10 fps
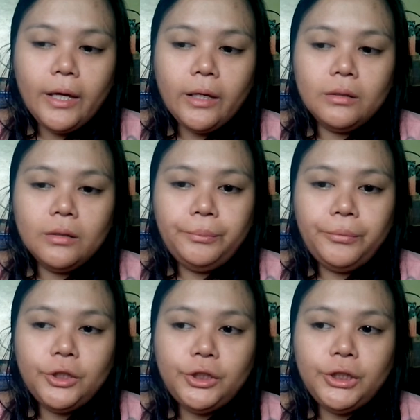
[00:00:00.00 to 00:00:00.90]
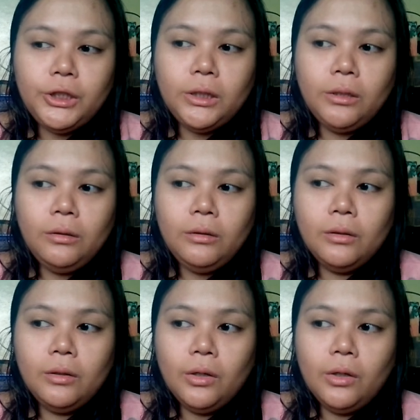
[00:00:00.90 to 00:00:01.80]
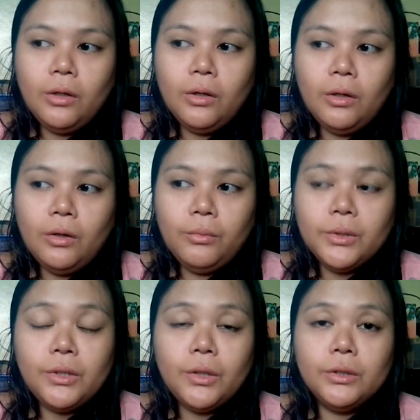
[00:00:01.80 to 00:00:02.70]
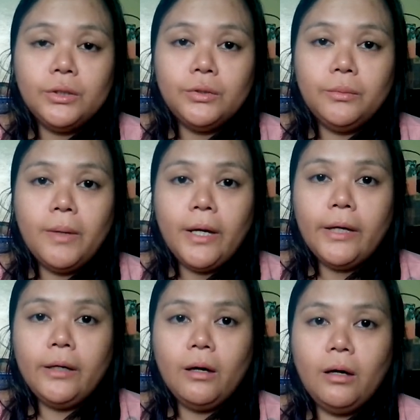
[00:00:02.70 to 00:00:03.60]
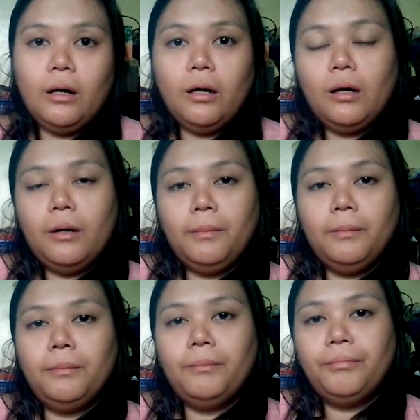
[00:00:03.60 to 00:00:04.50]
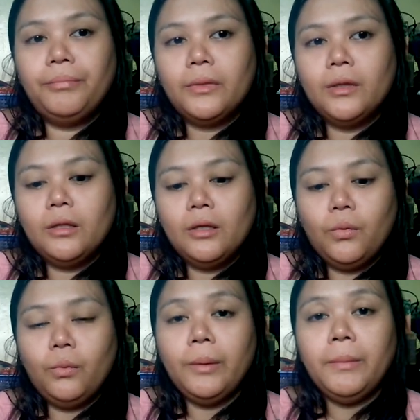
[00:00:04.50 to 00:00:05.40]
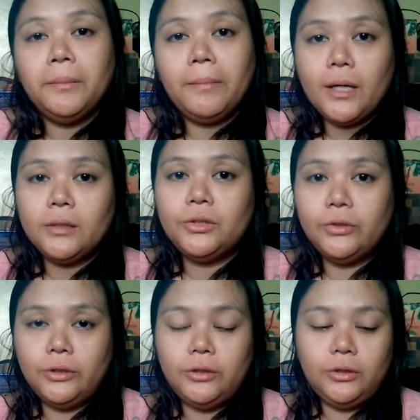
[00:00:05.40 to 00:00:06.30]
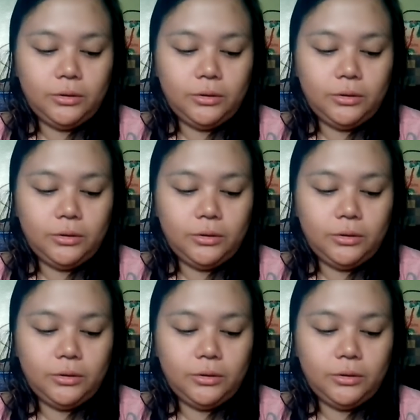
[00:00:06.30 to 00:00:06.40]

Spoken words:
And the preaching was also by a women pastor.